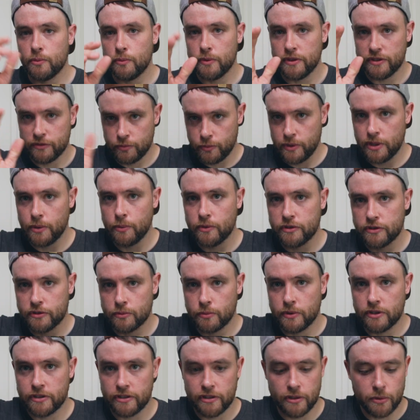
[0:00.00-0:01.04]
was when it was
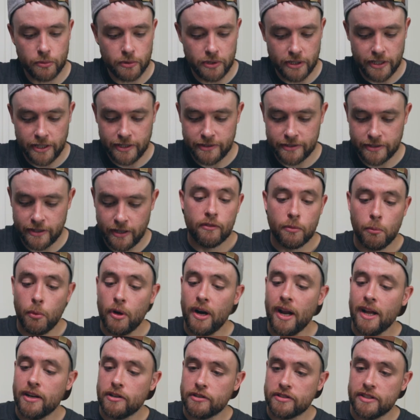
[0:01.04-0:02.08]
originally released. From what
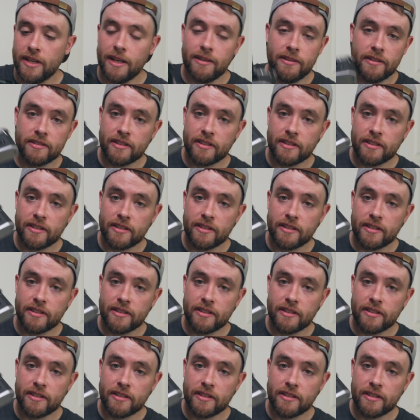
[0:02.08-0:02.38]
I understand,